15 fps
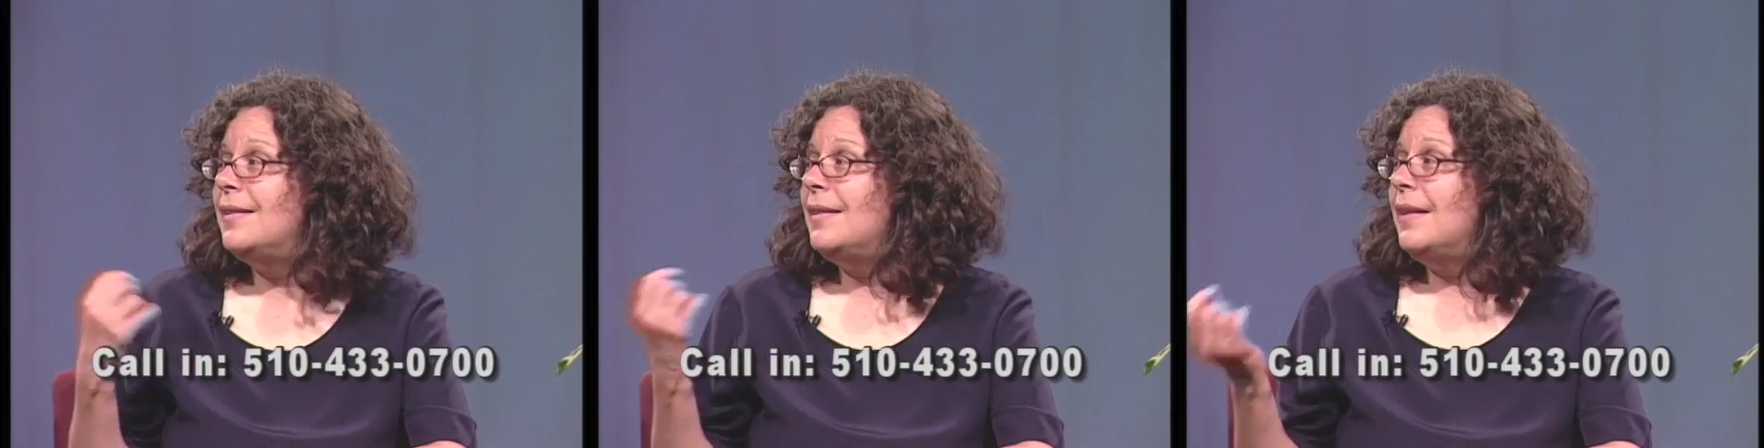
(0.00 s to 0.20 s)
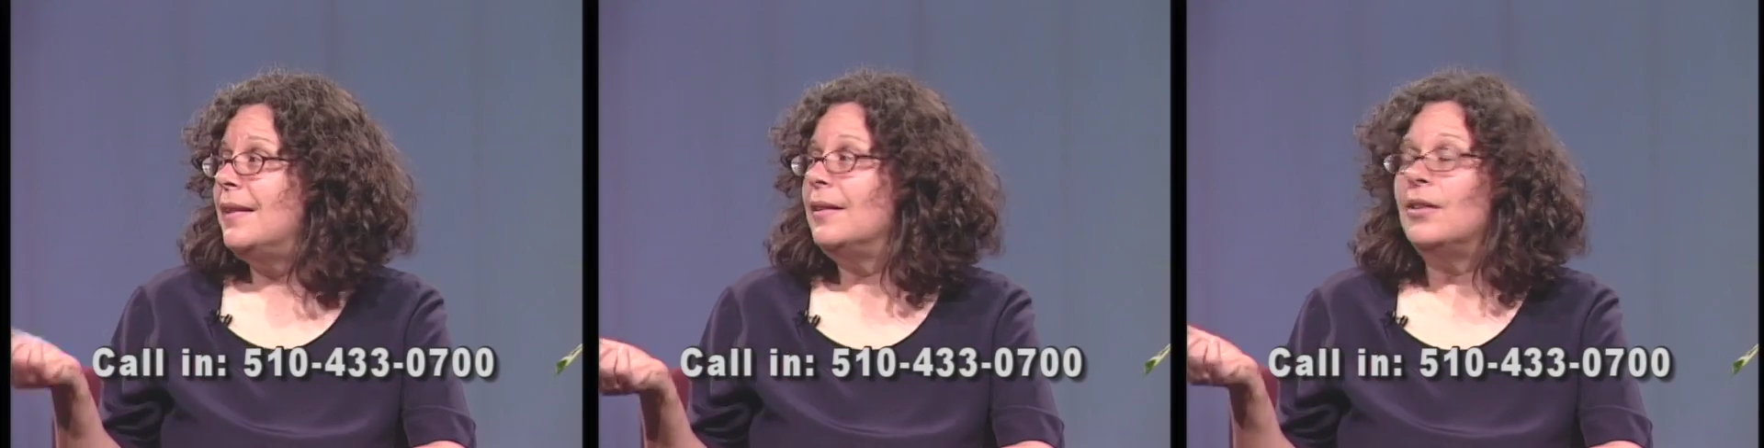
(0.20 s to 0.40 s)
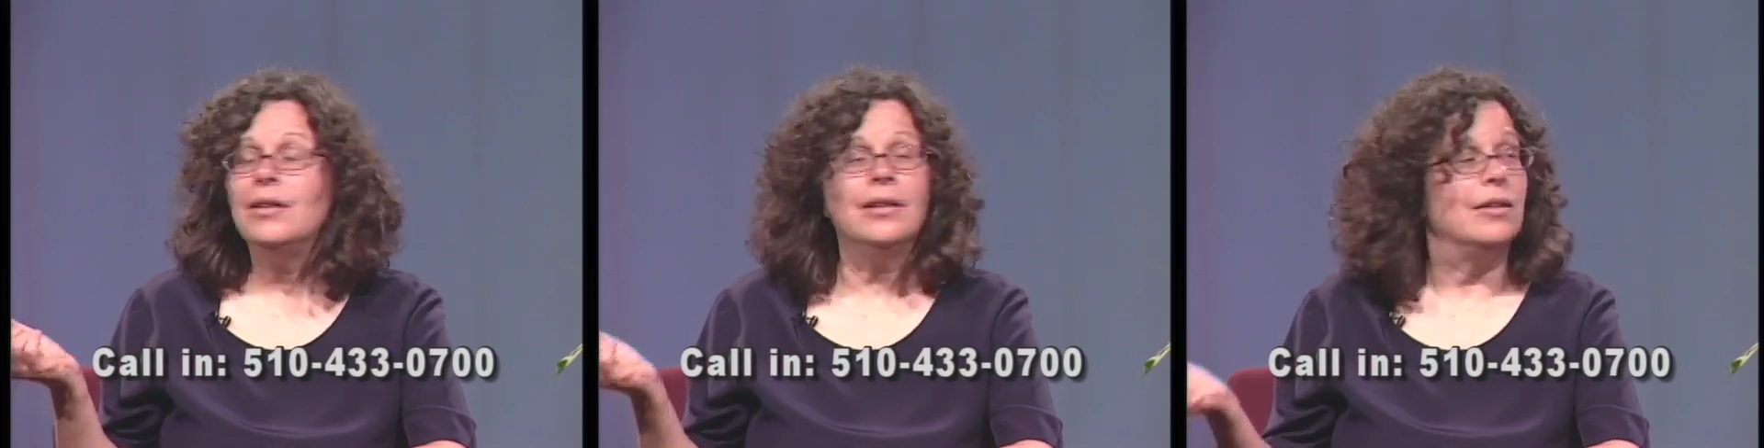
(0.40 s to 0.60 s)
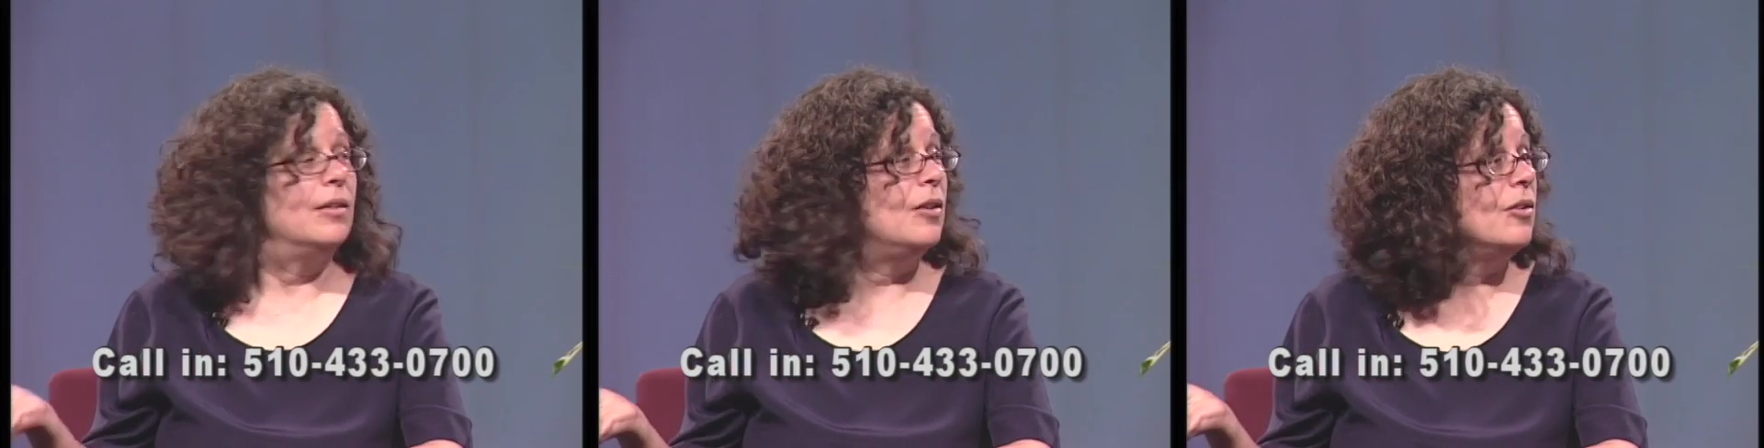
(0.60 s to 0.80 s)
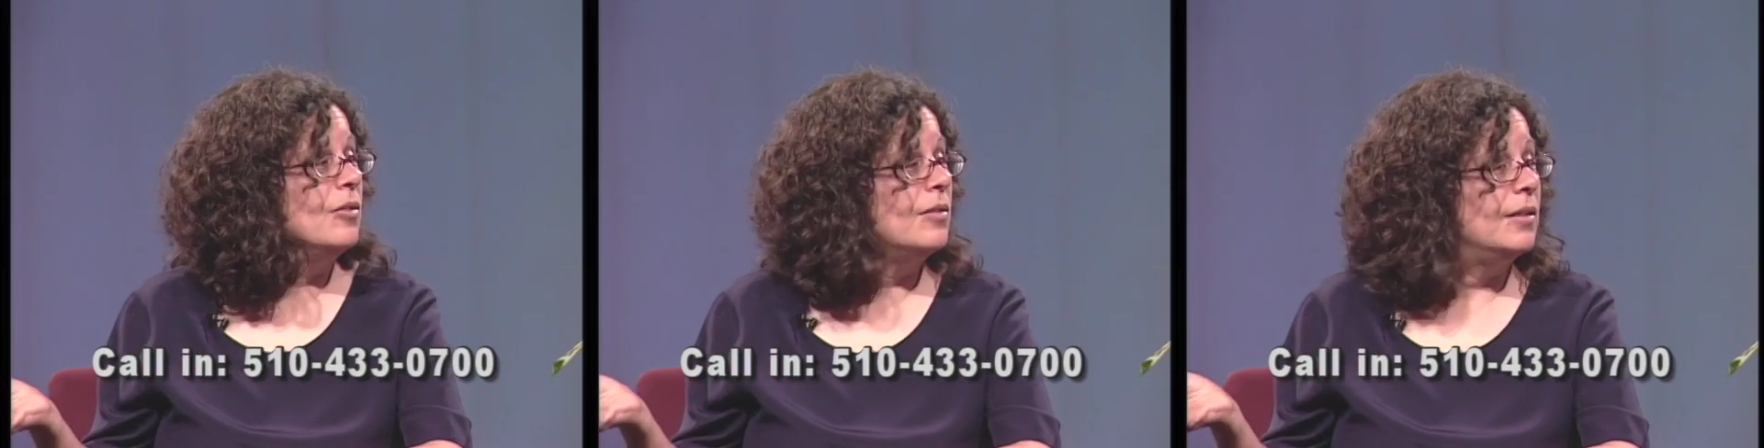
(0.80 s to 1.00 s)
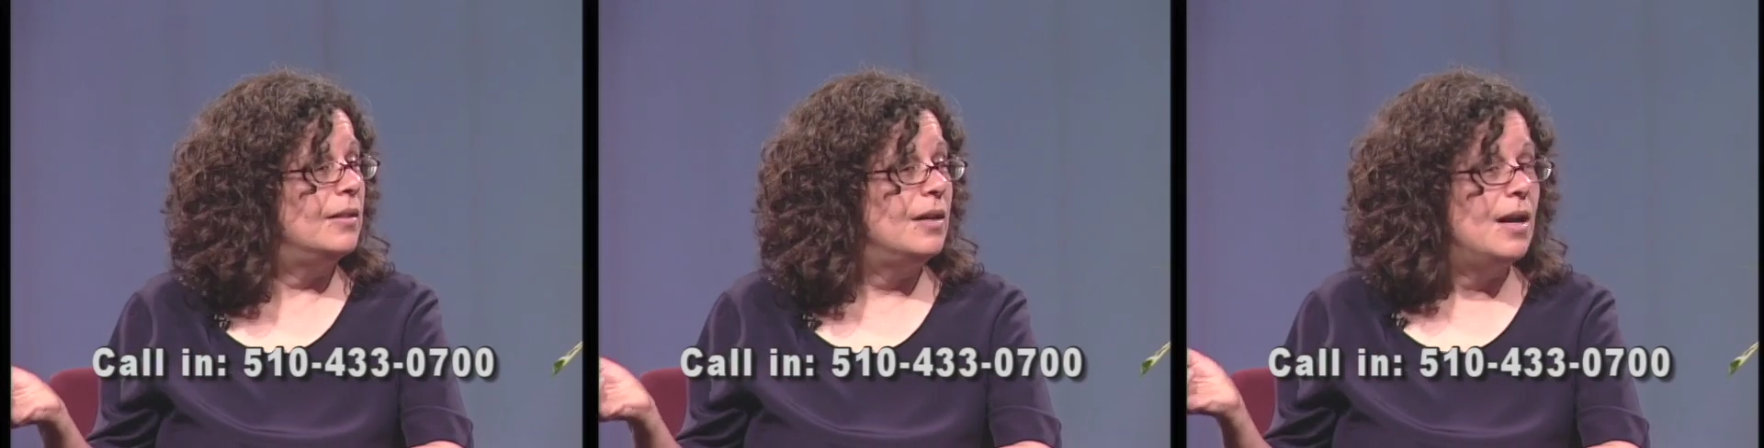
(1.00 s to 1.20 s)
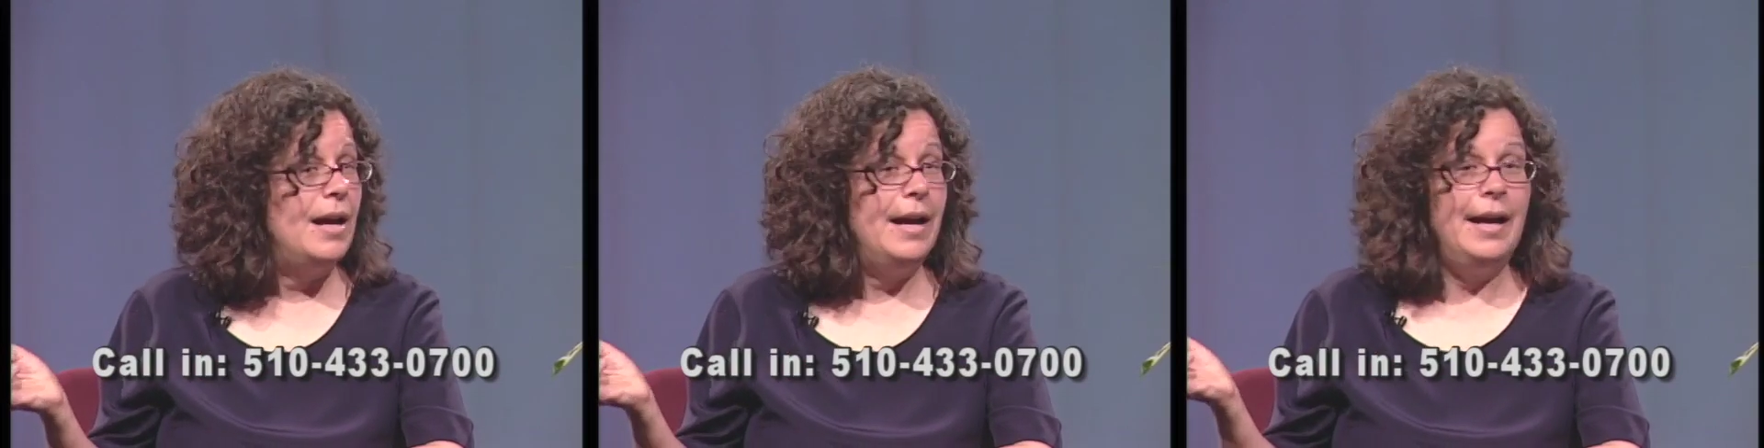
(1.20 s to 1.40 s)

see it on her own,